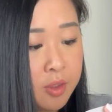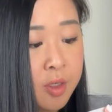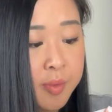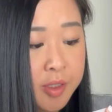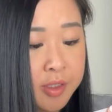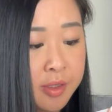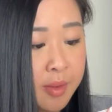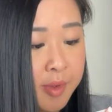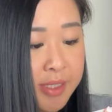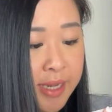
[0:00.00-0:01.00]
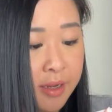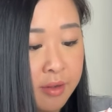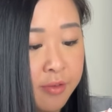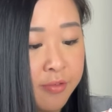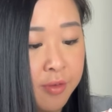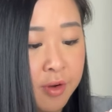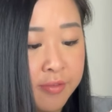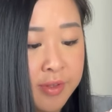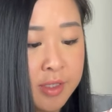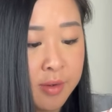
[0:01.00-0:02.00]
tribute to the mosaic on the floor
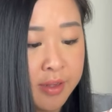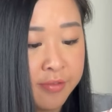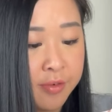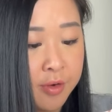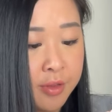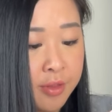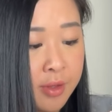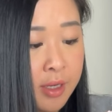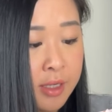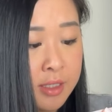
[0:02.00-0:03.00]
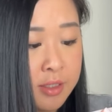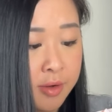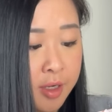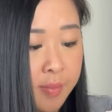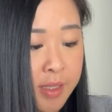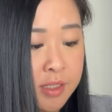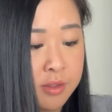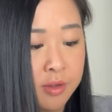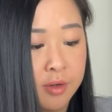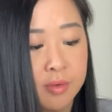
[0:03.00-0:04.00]
of the 24th Historic Hermes
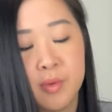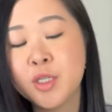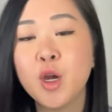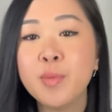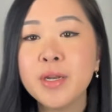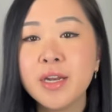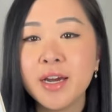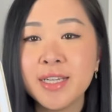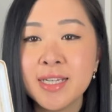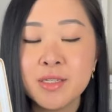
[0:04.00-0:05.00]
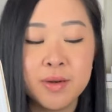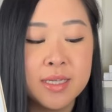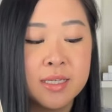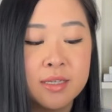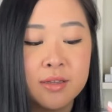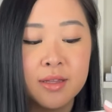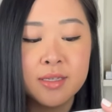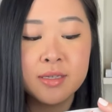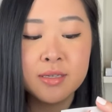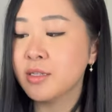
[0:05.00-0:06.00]
store, which opened in 1926. So
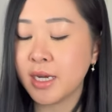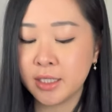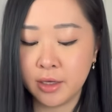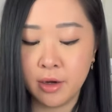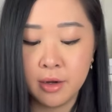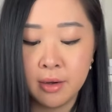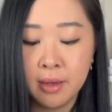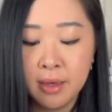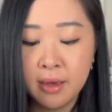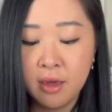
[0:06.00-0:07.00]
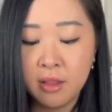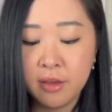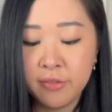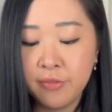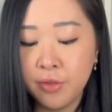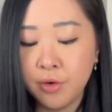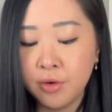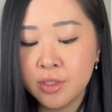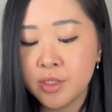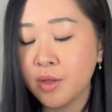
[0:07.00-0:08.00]
this is actually on their
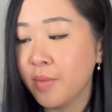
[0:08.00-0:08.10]
floor. So the